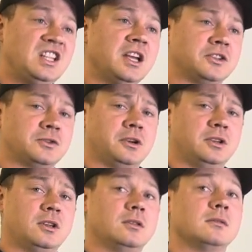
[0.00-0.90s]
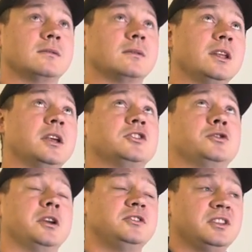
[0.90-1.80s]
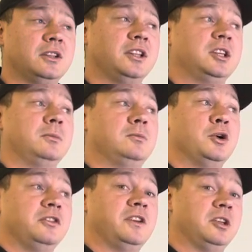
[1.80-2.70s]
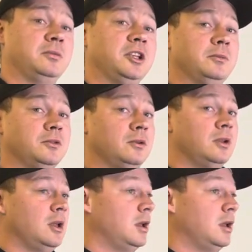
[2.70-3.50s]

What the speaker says: extrinsically motivated people,